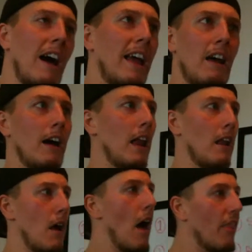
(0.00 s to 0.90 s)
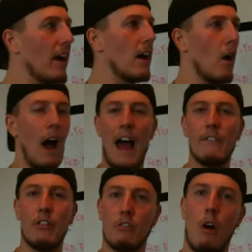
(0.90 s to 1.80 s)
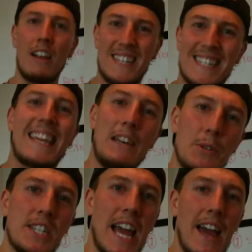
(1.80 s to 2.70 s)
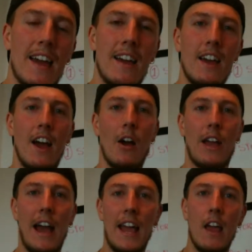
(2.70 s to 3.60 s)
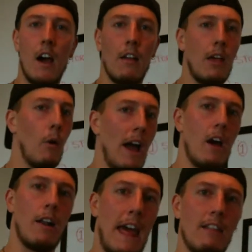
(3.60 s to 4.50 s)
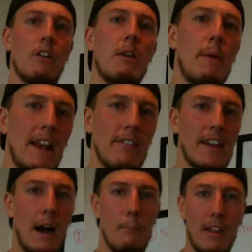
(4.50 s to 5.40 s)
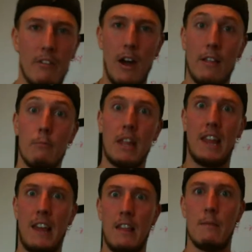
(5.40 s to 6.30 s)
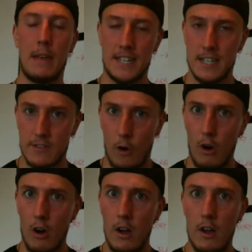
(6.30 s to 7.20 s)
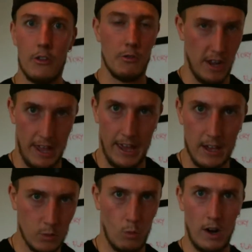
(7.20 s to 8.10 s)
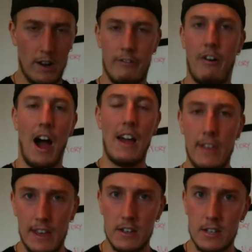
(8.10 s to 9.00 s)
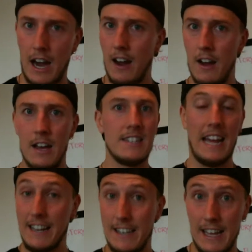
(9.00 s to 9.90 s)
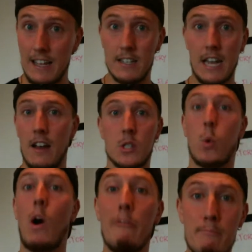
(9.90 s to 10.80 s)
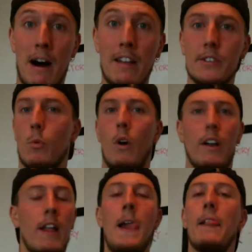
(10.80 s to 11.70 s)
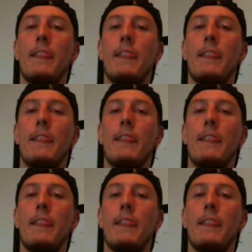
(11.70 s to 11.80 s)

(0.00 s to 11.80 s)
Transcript: I think I haven't got the right skill set, okay? I'm like, well, hang on, how long have you been in the company for? How long have you been in your business for? 3 years? What? 5 years? Huh? 10 years? Huh? 12 months? What?